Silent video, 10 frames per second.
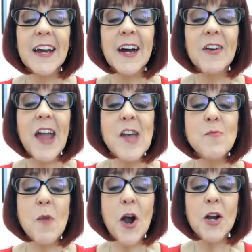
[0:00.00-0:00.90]
All right,
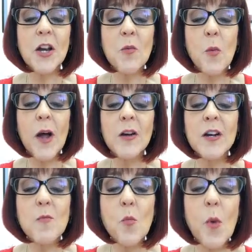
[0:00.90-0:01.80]
and Margaret,
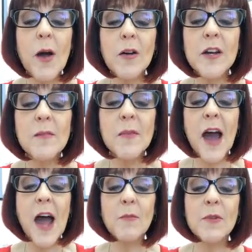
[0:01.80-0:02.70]
welcome, welcome.
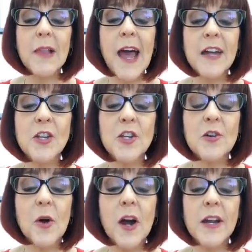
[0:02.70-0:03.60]
I'm glad
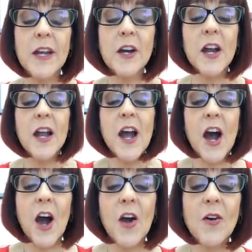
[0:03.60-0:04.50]
you are here.
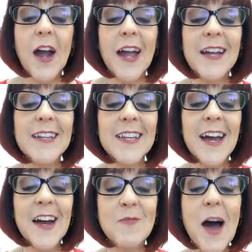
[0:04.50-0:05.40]
All right,
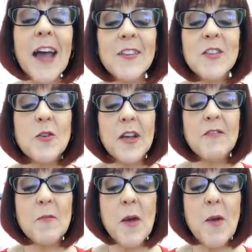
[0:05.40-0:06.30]
I so love
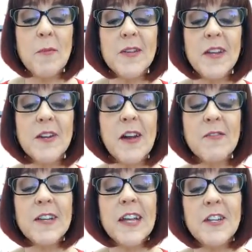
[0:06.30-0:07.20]
that my mom is here
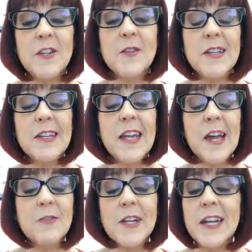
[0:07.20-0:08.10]
every day too, Cindy.
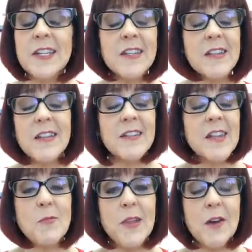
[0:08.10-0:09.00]
It's just not the
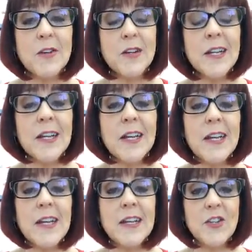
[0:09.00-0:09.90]
same without her, and
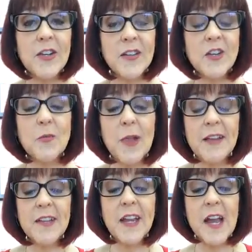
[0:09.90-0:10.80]
she is such a
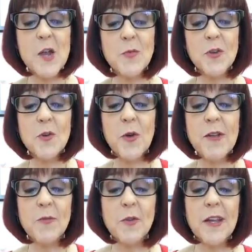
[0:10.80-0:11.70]
blessing. I am so
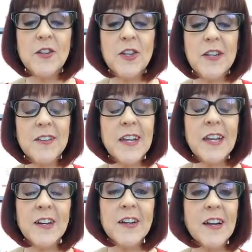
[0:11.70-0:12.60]
grateful that she is
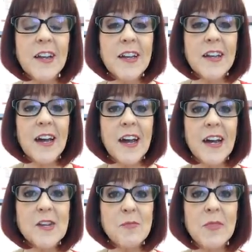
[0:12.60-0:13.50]
here.
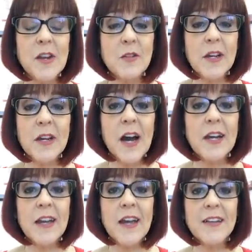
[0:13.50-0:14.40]
You know, that
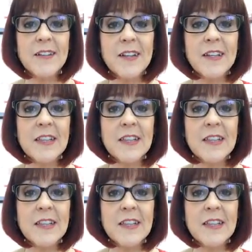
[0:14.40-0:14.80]
God has